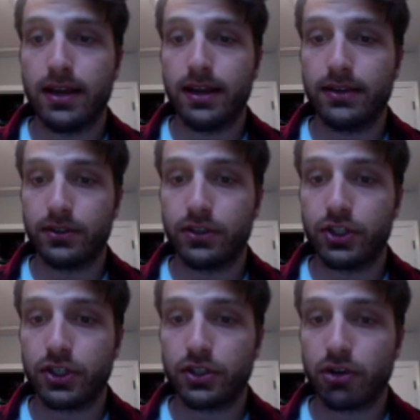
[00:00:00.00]
is
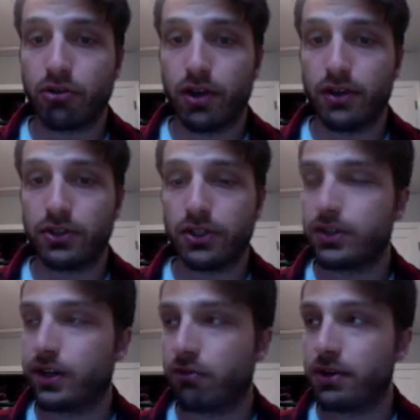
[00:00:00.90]
just it's just
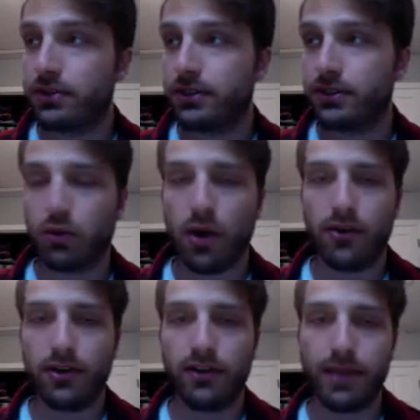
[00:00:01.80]
increasing the quality
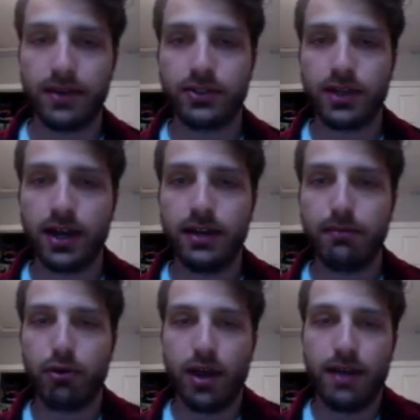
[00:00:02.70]
of my site
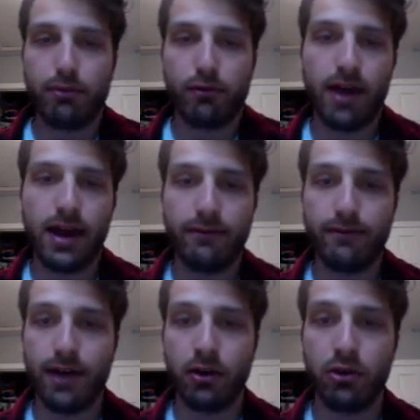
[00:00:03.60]
and providing
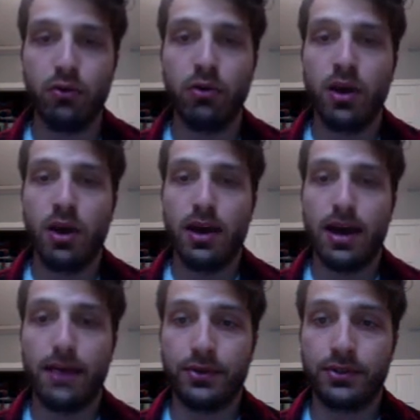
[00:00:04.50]
value at
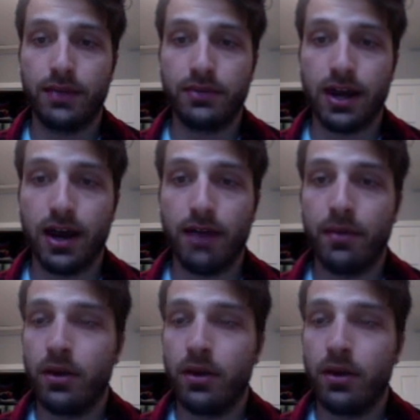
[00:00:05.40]
the same time.